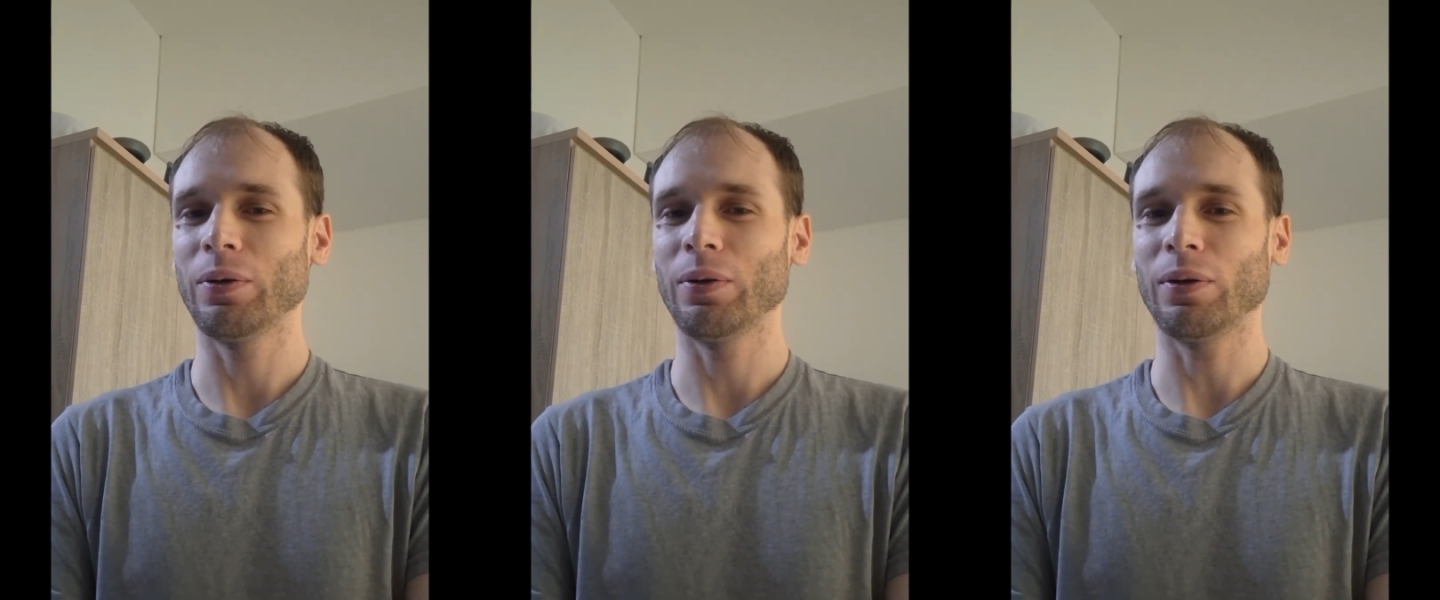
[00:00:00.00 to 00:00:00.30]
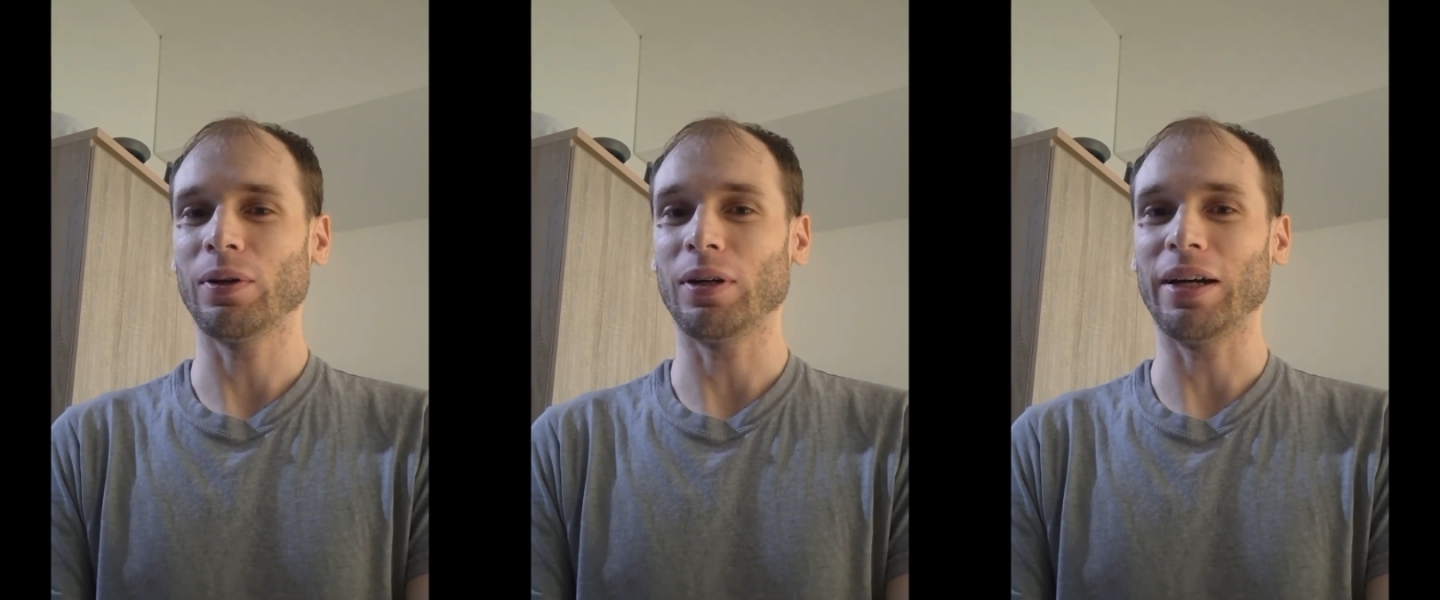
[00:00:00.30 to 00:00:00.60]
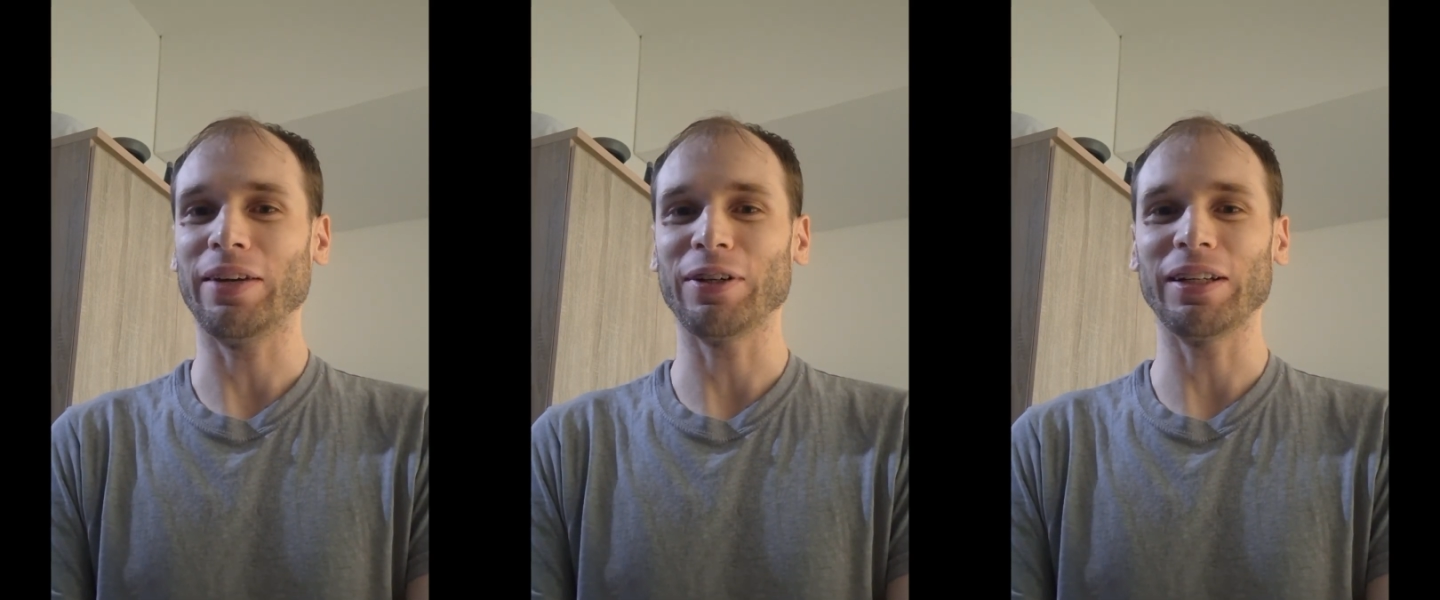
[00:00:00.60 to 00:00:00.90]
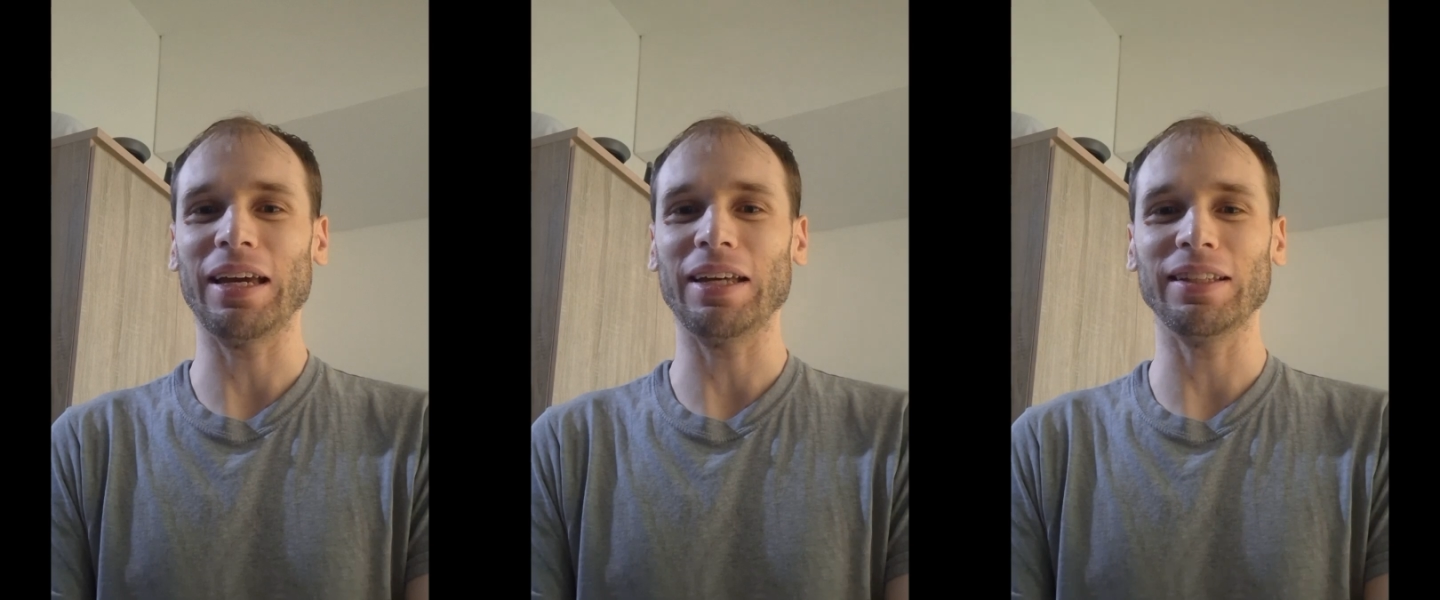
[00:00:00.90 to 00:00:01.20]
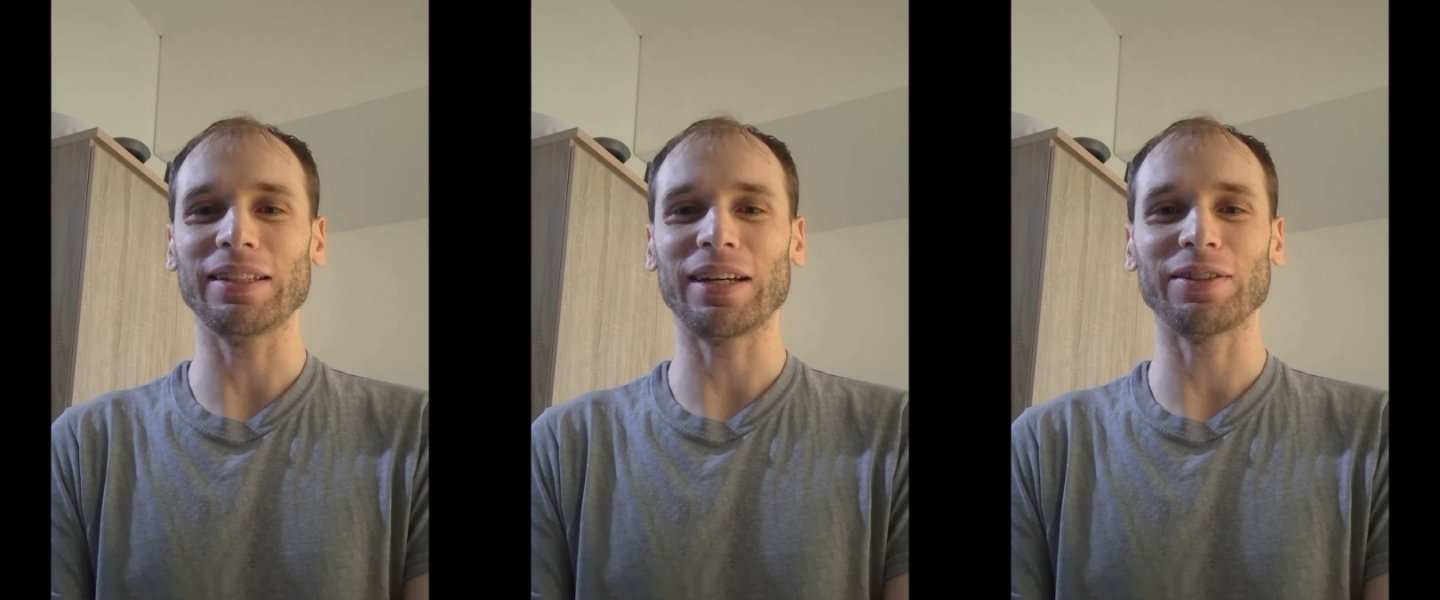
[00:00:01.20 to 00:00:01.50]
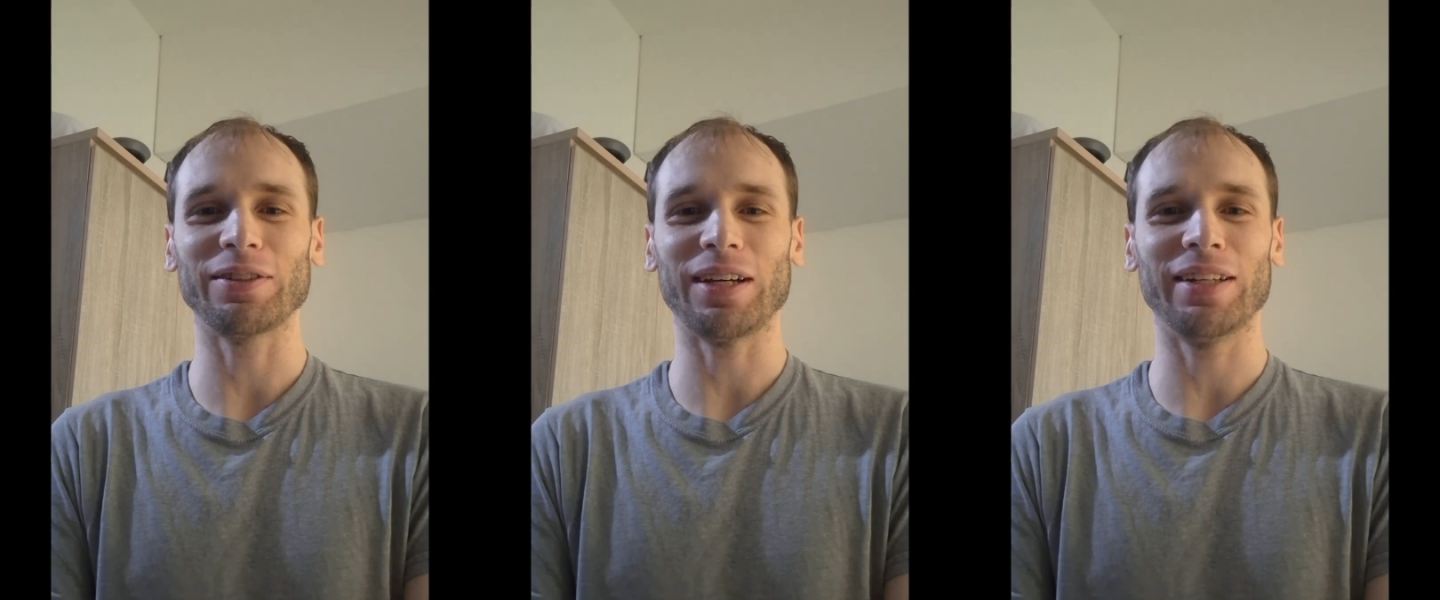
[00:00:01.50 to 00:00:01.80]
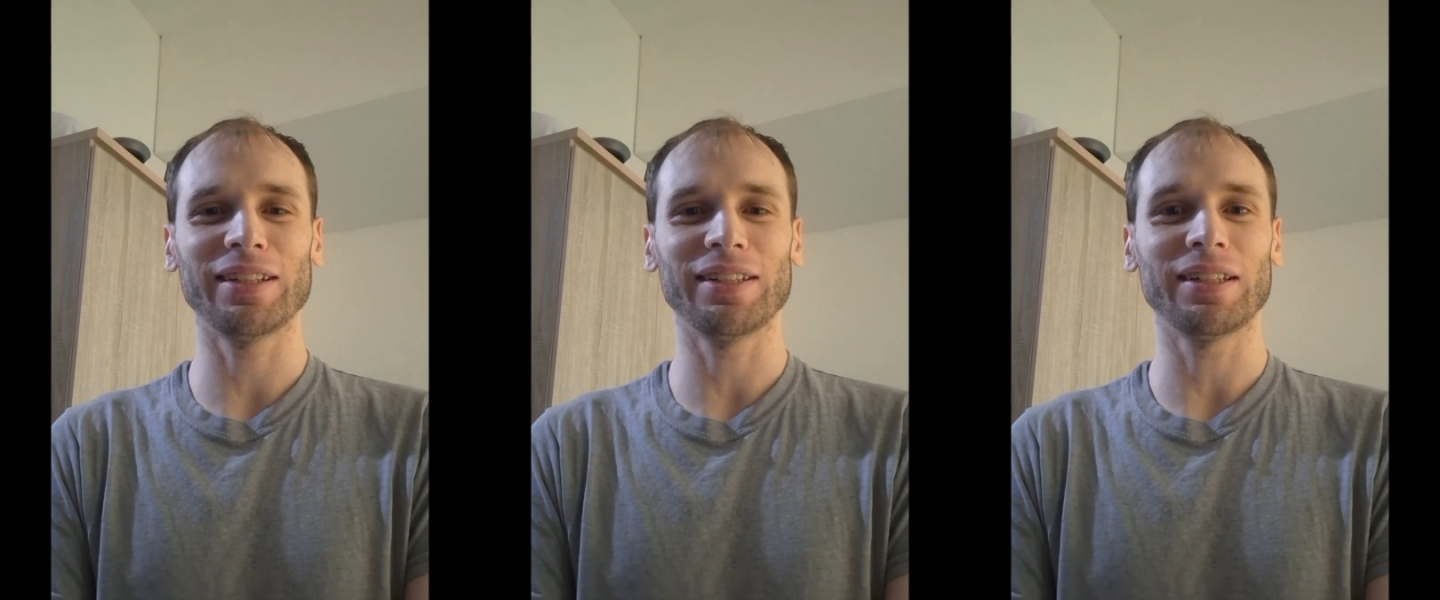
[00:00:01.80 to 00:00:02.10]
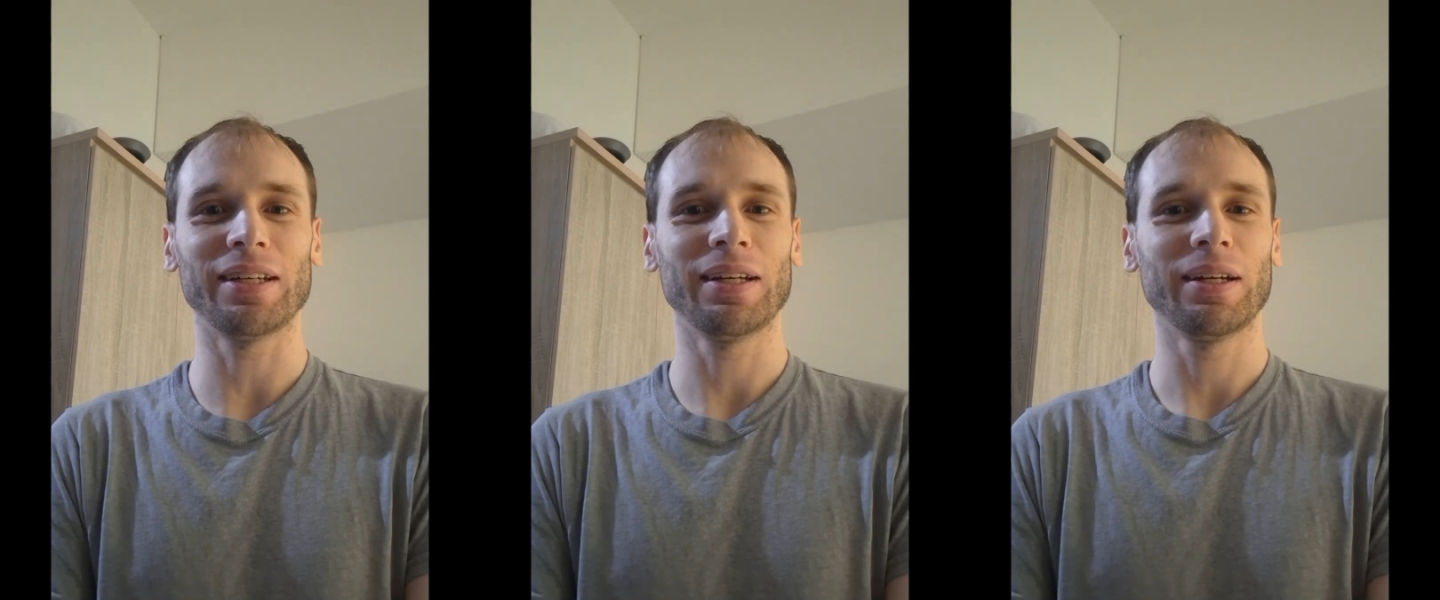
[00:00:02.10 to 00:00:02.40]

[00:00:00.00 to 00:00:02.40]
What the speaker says: Oh, I really hate these exercises.